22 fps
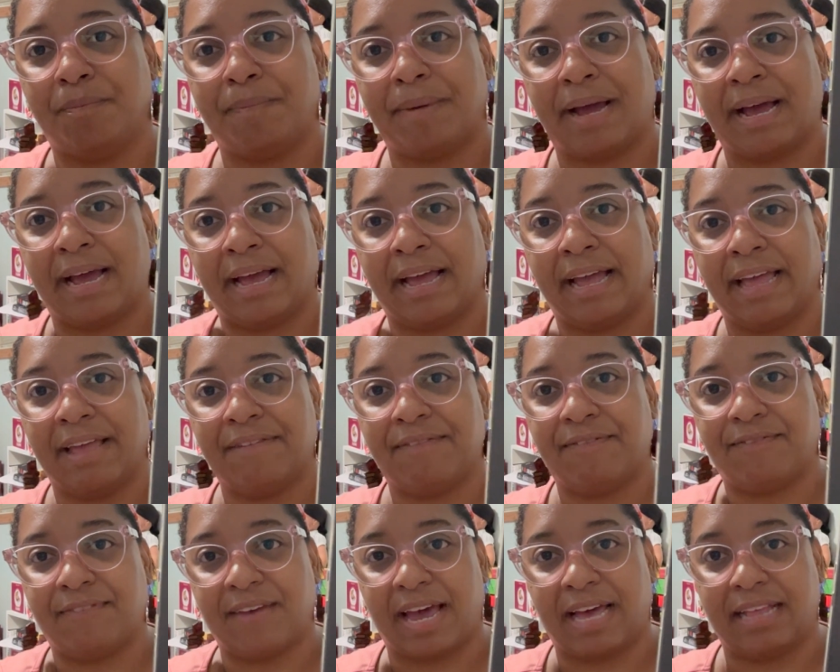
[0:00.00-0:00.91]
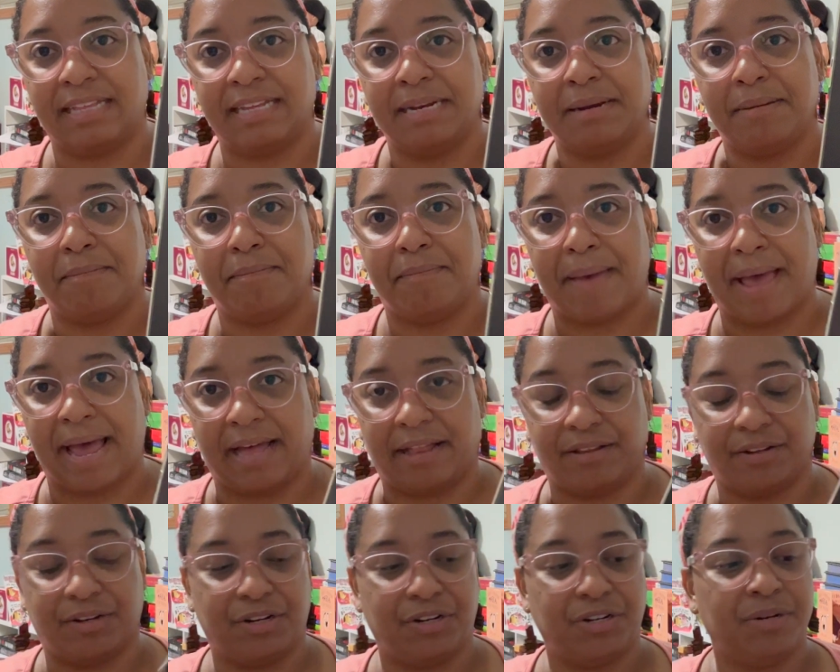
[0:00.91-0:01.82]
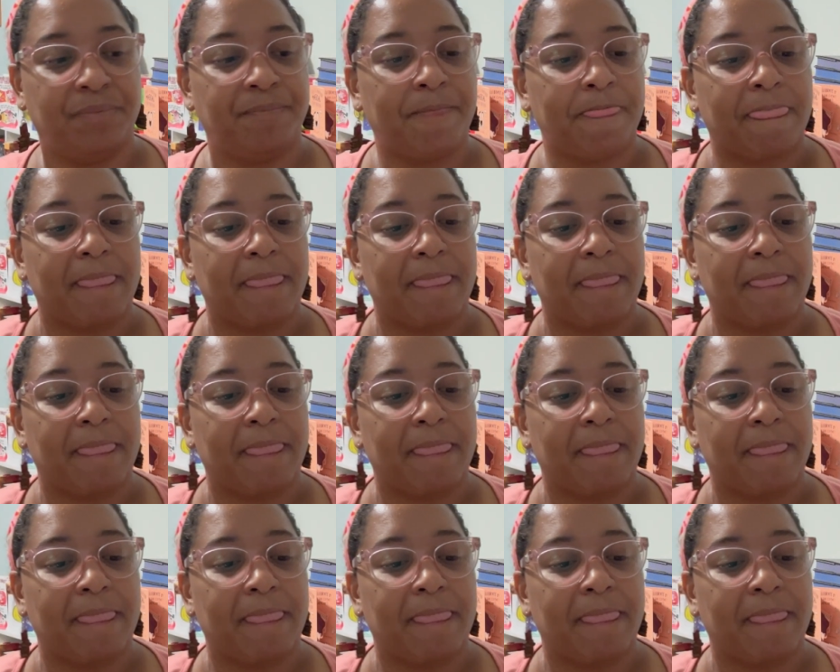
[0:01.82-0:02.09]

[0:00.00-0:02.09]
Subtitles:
by Fallon Ballard.